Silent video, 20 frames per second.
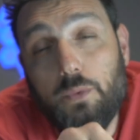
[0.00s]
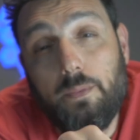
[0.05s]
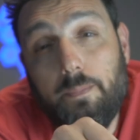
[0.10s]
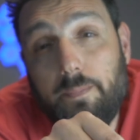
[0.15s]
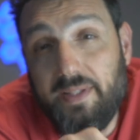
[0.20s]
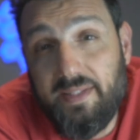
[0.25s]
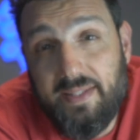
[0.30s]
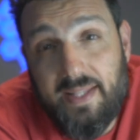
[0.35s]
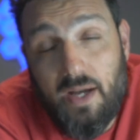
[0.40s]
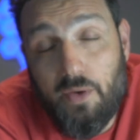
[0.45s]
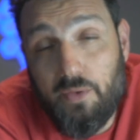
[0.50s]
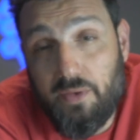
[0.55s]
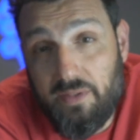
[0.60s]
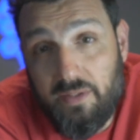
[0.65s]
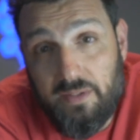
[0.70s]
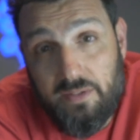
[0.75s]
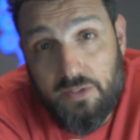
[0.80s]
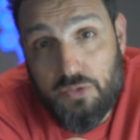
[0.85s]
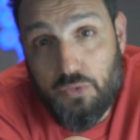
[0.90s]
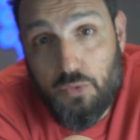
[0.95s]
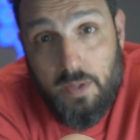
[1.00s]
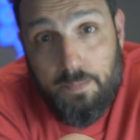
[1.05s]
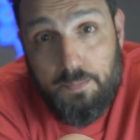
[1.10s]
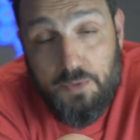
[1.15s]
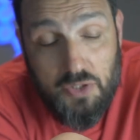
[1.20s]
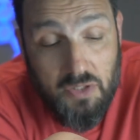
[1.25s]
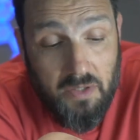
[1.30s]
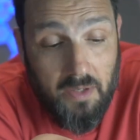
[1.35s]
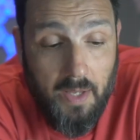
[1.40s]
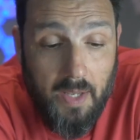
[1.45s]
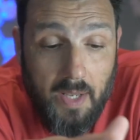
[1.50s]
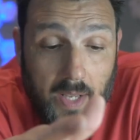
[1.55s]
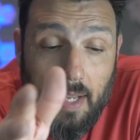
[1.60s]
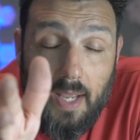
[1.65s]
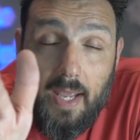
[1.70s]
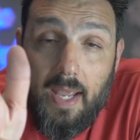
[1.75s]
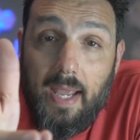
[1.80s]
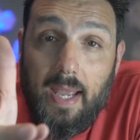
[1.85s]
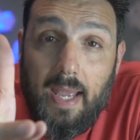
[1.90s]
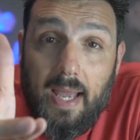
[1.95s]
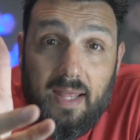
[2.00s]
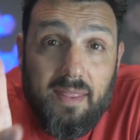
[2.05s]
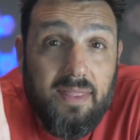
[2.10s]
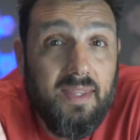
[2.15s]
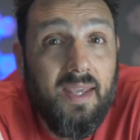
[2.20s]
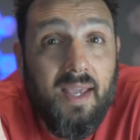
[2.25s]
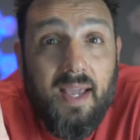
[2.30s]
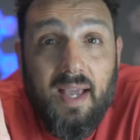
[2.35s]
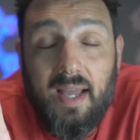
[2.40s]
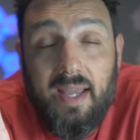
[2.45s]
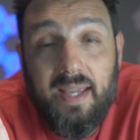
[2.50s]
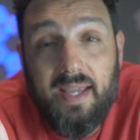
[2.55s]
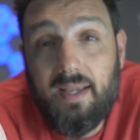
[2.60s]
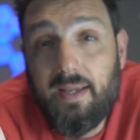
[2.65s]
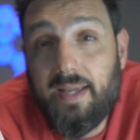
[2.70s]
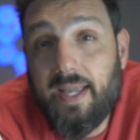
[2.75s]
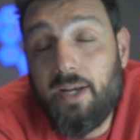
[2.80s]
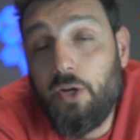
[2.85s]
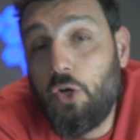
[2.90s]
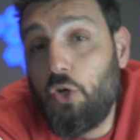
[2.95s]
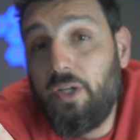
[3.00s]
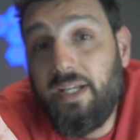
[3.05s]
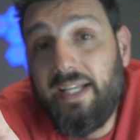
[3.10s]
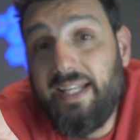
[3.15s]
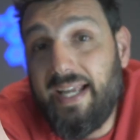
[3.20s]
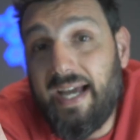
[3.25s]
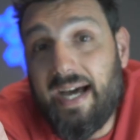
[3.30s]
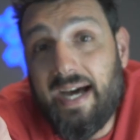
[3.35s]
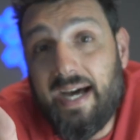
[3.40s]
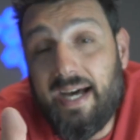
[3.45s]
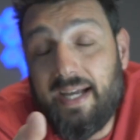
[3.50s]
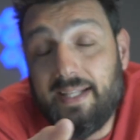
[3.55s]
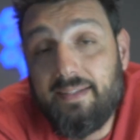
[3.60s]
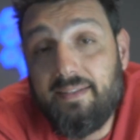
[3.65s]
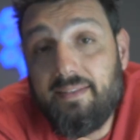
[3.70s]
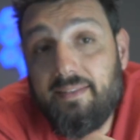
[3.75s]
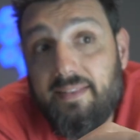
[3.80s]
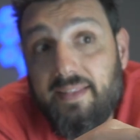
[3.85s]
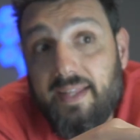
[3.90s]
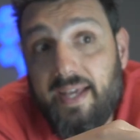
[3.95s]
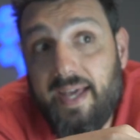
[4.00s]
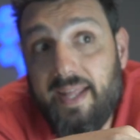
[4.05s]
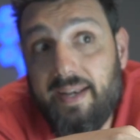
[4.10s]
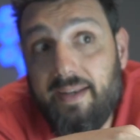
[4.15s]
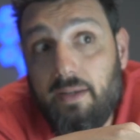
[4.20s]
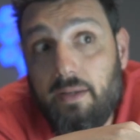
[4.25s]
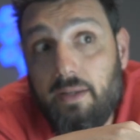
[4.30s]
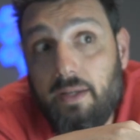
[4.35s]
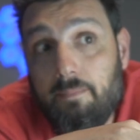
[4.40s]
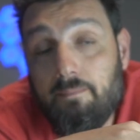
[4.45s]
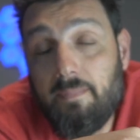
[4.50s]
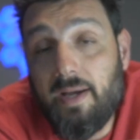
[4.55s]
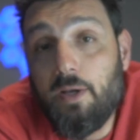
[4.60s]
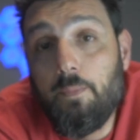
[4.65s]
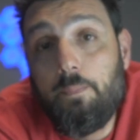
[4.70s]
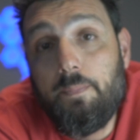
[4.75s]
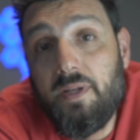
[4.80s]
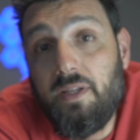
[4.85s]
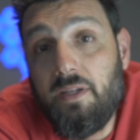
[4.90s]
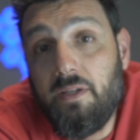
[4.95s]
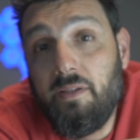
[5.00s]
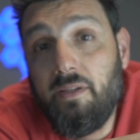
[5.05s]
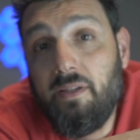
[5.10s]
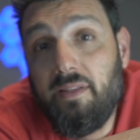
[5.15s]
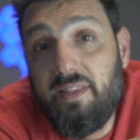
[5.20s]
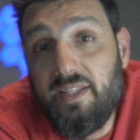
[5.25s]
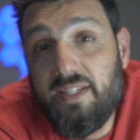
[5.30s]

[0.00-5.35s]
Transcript: will be down in the description. I think I can only add that, in my opinion,